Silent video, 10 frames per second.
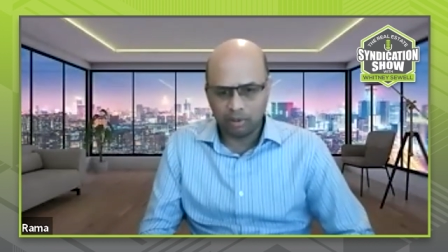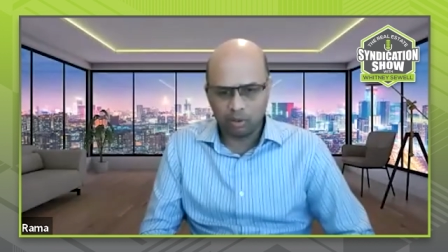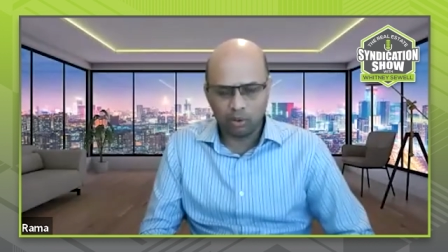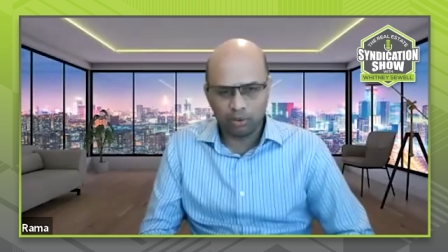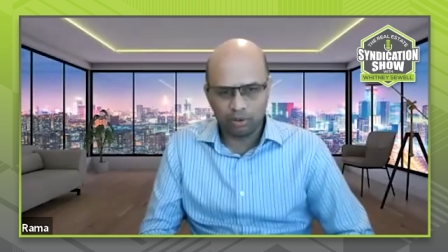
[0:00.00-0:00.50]

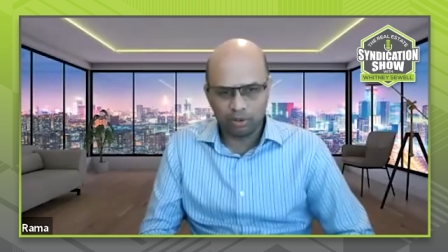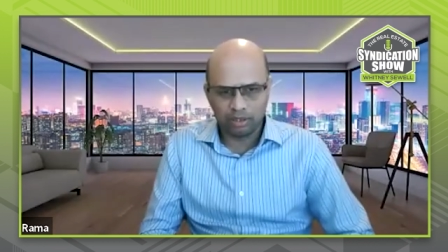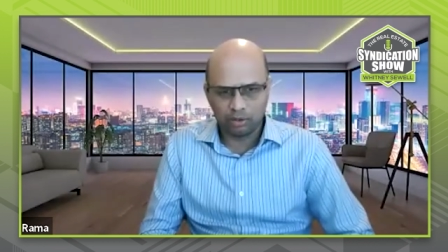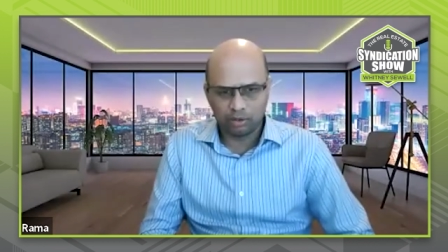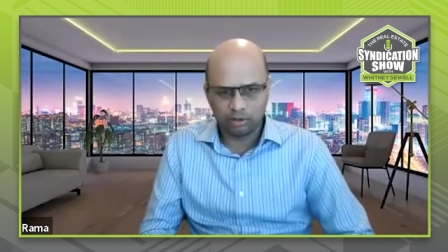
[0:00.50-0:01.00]
loan, you
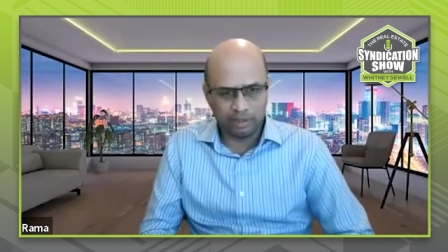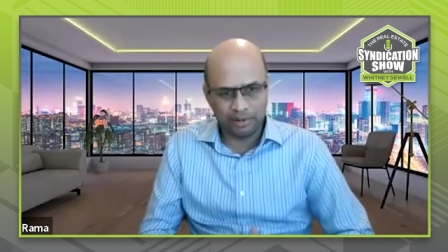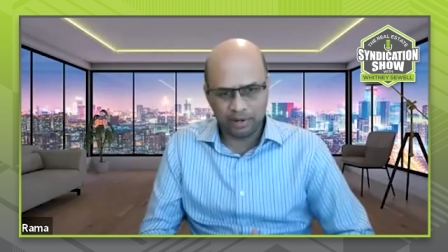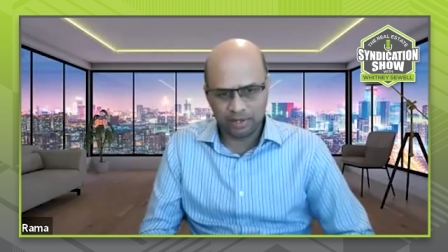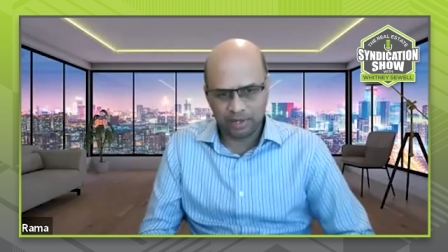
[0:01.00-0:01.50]
know,
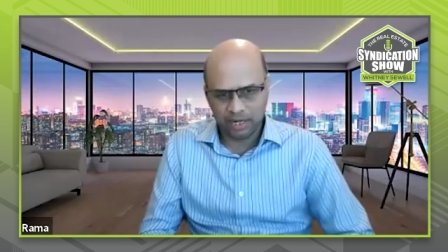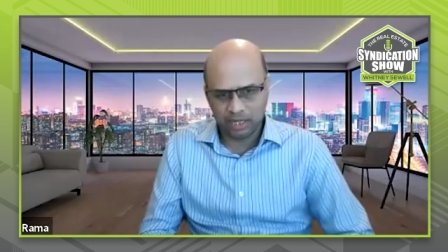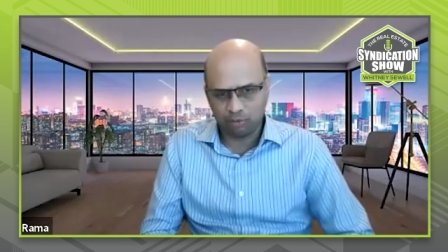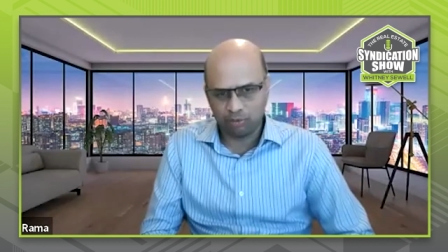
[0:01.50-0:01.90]
interest rates.